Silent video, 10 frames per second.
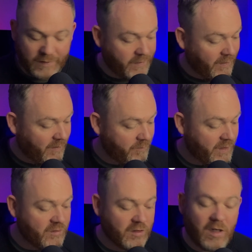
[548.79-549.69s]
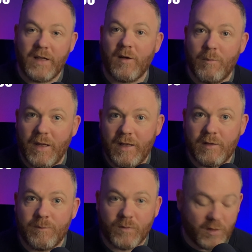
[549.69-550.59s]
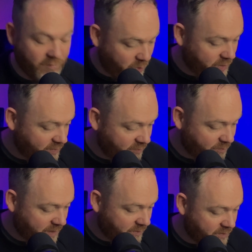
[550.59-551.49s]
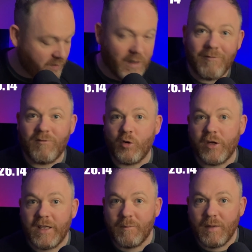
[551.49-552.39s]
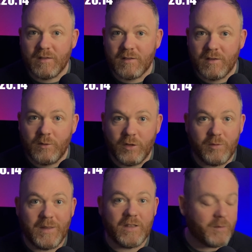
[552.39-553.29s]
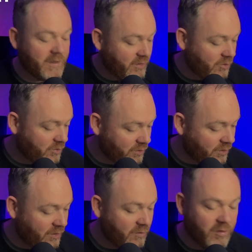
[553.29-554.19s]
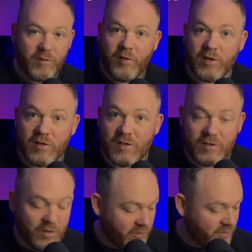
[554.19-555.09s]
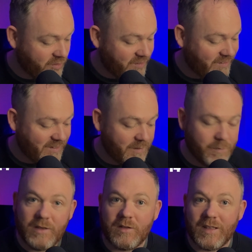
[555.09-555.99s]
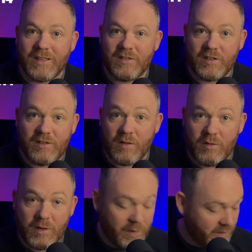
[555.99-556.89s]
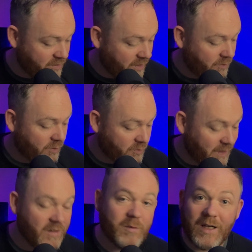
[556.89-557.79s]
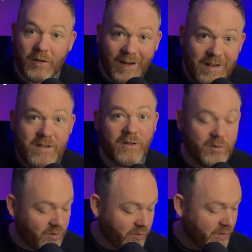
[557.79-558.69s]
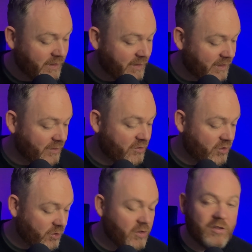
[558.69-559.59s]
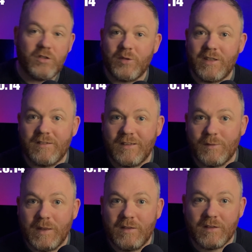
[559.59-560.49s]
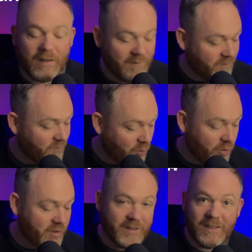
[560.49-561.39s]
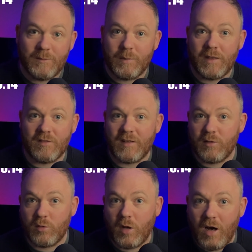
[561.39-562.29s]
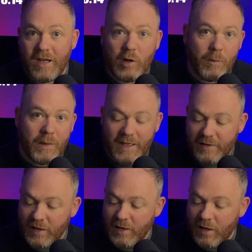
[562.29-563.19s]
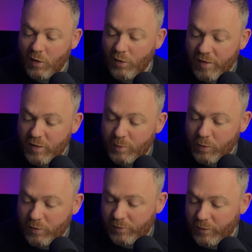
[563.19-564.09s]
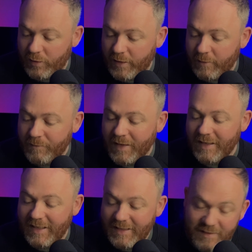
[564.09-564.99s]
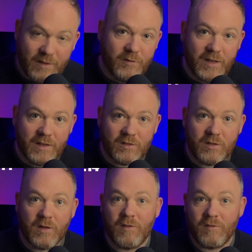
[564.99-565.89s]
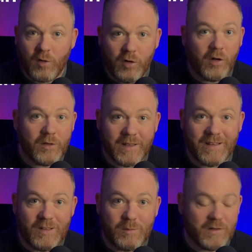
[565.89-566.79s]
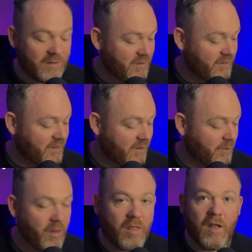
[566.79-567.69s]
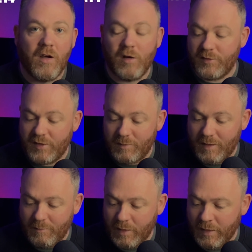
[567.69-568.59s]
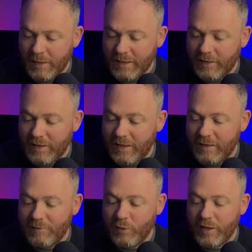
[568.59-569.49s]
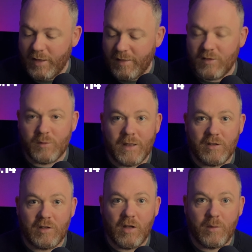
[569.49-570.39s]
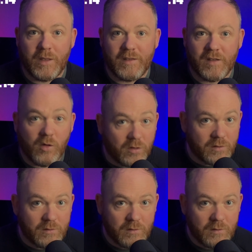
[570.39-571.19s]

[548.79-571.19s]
That means I got paid £47 and 48 pence, which means my total for funds is £116 and 63 pence, which means my grand total is £226 and 14 pence. That's what I got paid on this portfolio in dividends for holding these businesses in the month of September. Now, clearly, £48,000 is a lot of money to hold.